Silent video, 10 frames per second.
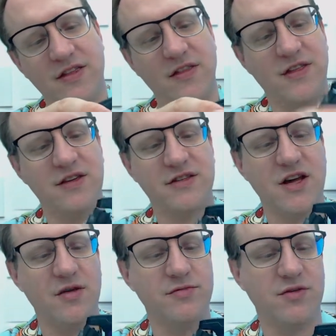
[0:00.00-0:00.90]
that this
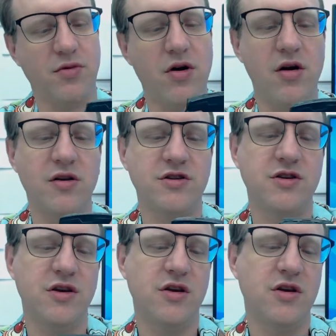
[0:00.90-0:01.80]
comes apart
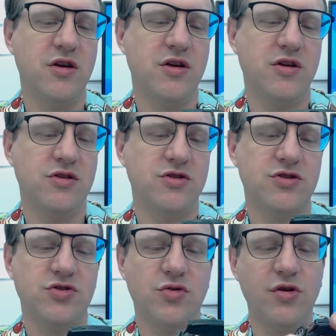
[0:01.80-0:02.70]

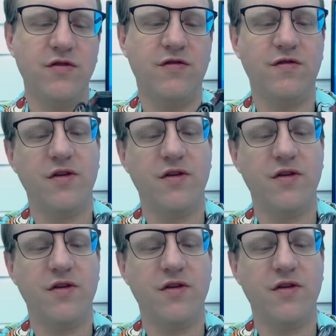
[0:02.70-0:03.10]
sort of